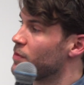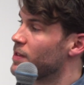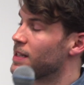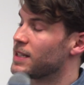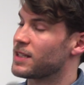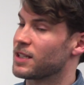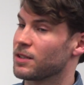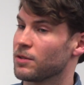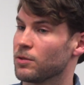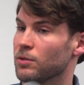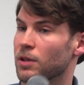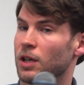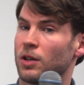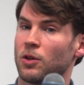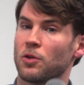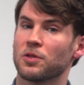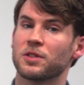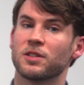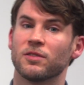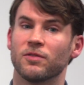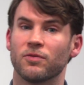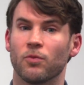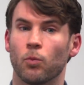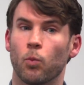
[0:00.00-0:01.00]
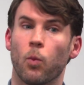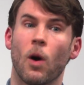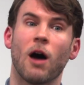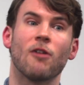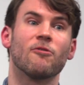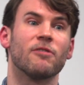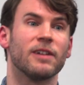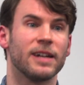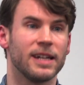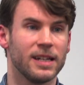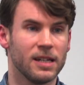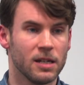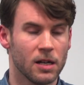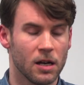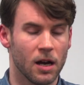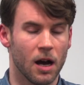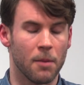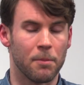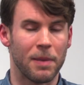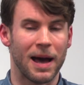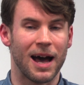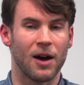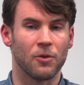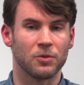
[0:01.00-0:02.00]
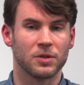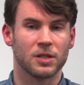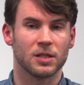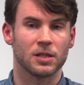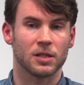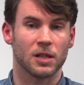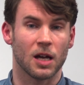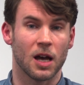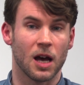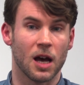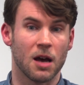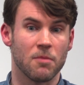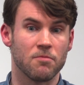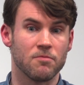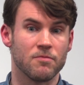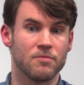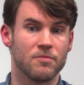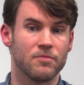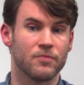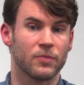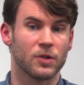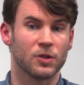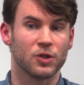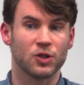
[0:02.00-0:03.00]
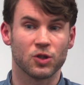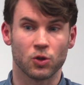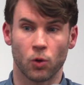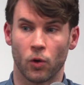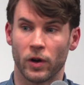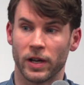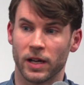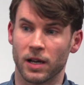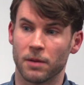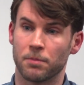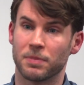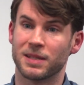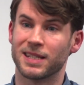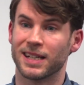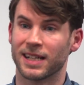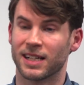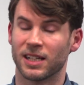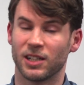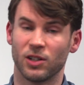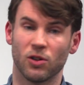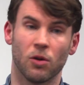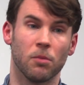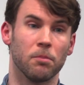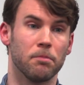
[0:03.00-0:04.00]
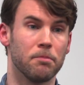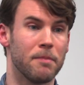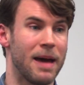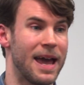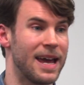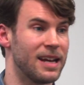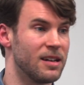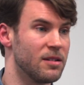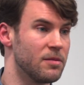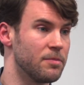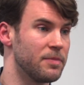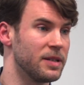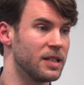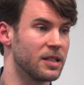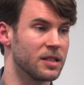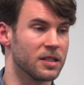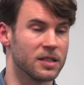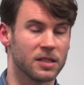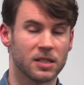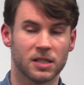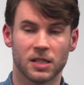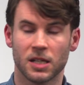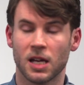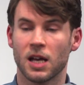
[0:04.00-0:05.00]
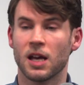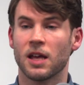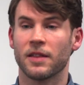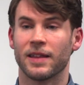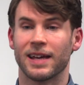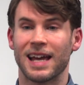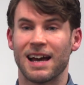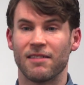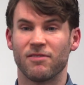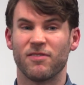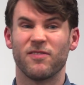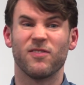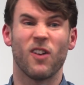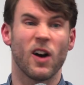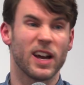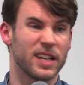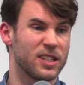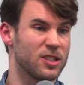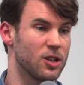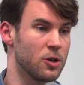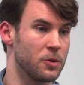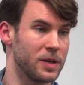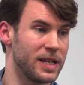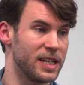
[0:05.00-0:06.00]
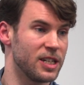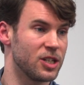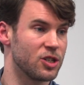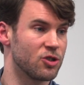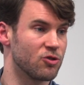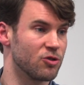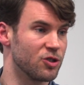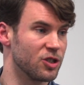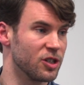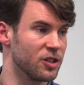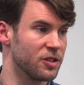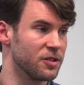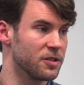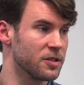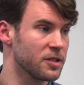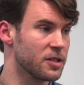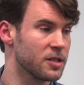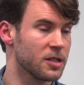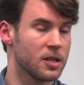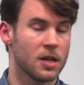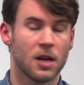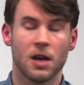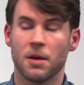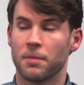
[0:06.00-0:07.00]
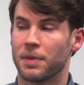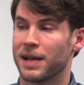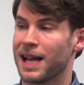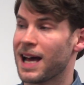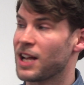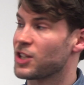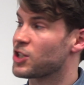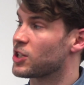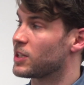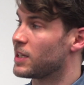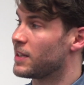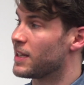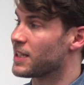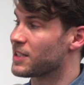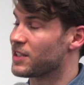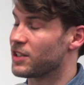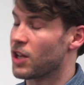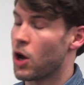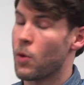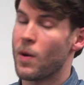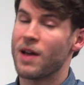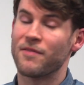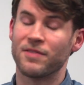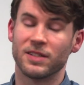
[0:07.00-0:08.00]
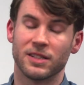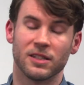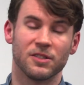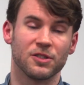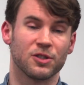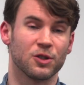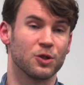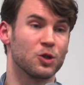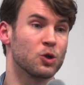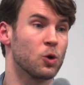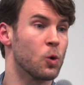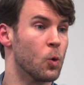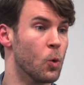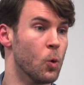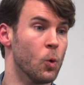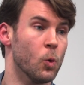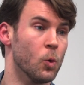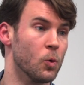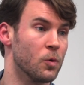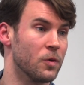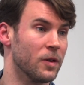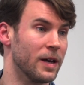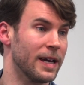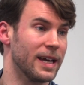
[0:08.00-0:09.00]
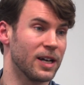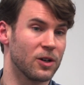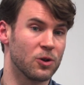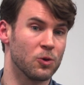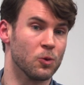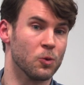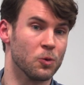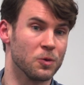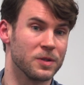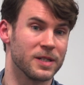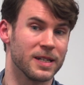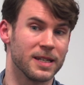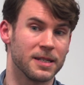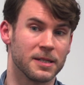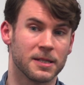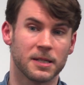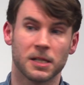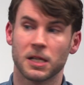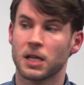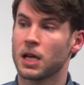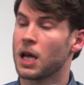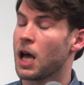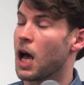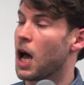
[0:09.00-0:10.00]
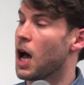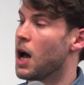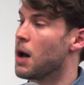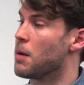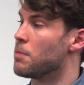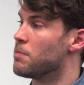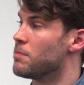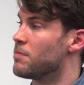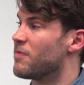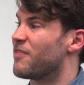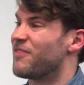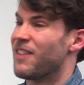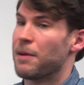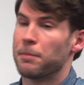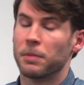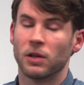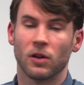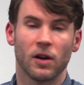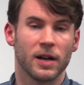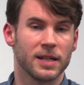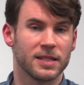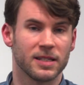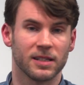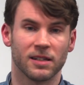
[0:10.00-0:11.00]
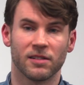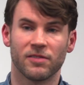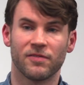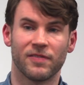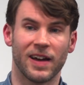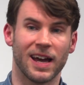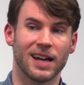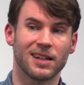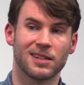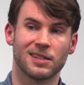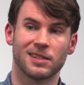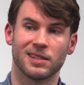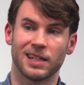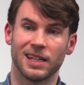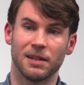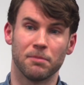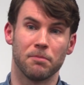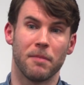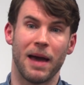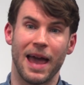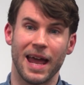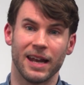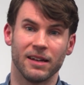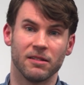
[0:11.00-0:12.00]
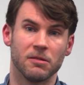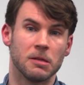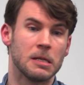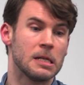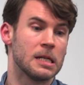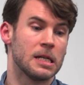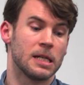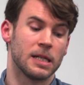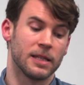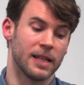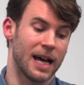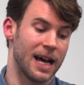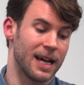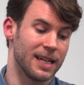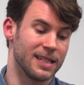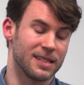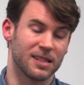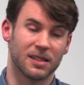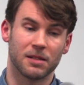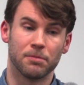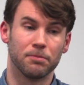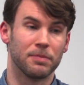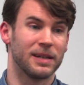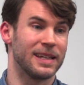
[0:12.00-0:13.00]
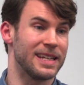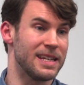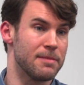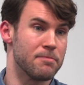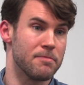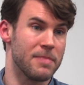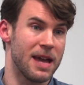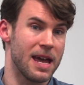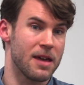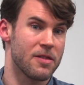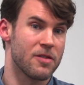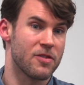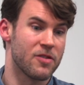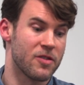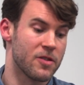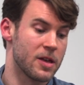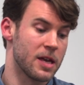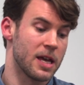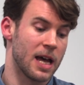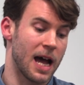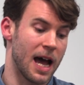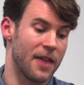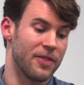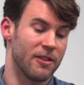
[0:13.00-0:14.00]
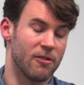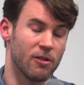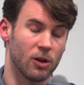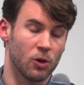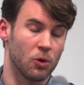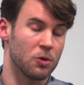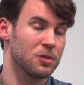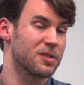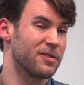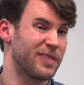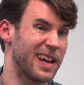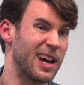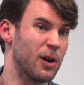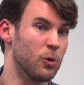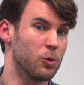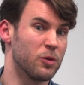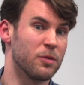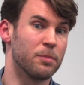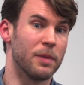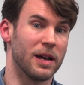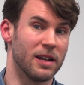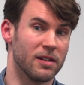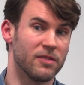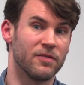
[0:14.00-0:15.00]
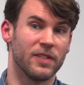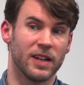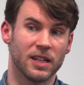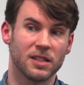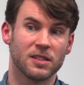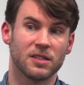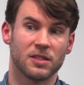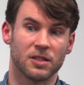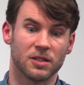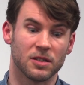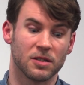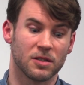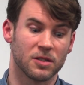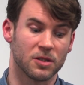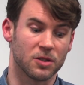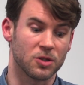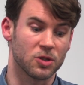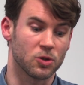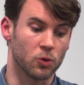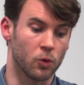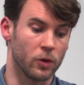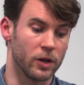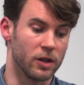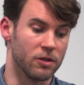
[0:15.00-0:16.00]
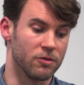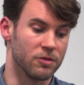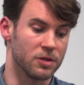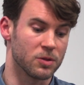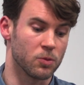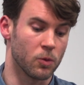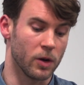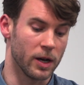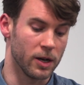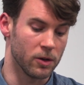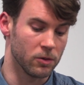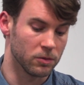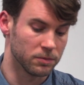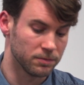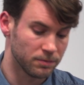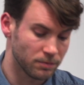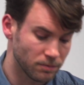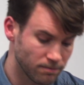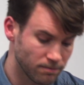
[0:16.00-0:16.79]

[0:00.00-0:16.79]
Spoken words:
there's a lot of worry about soya, particularly on men, because they have phytoestrogens, but actually there's no evidence at all that it causes feminizing effects in men. That is a complete myth, and there are lots of health benefits to soya as well.